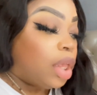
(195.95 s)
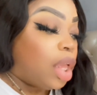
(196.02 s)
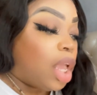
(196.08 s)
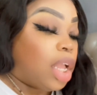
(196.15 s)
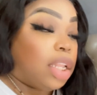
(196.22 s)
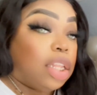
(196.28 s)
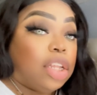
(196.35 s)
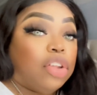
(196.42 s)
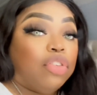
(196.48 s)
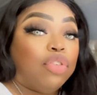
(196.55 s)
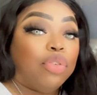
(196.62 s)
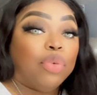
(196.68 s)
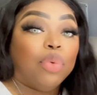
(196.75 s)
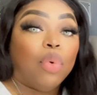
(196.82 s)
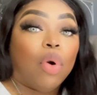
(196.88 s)
And these
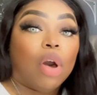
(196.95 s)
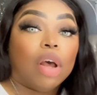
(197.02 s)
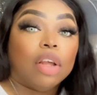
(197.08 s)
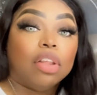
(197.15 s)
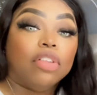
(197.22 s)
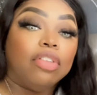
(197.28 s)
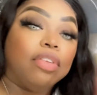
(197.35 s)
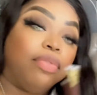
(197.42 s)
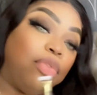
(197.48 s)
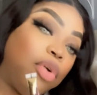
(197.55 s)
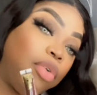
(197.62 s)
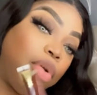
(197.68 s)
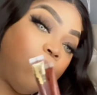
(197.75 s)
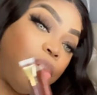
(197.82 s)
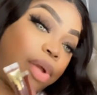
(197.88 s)
2 are
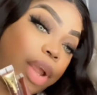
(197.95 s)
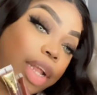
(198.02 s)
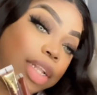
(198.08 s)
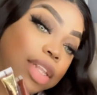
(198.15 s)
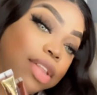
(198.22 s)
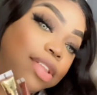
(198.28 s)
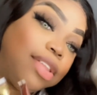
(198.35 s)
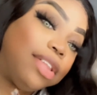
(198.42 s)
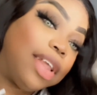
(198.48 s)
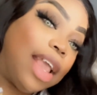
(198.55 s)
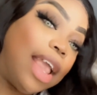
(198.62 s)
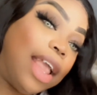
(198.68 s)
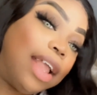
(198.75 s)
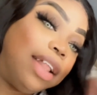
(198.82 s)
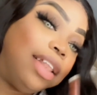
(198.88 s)
Sephora brands.
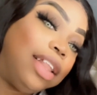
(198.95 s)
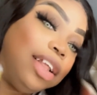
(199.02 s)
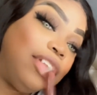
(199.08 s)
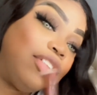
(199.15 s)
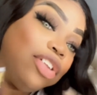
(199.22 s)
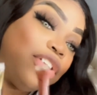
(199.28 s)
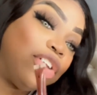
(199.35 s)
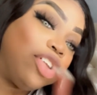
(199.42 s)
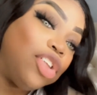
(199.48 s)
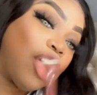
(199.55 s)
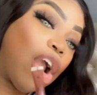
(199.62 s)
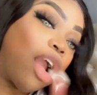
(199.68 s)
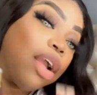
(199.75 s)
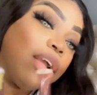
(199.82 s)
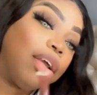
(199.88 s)
And these are the
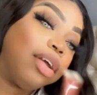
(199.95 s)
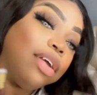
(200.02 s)
dark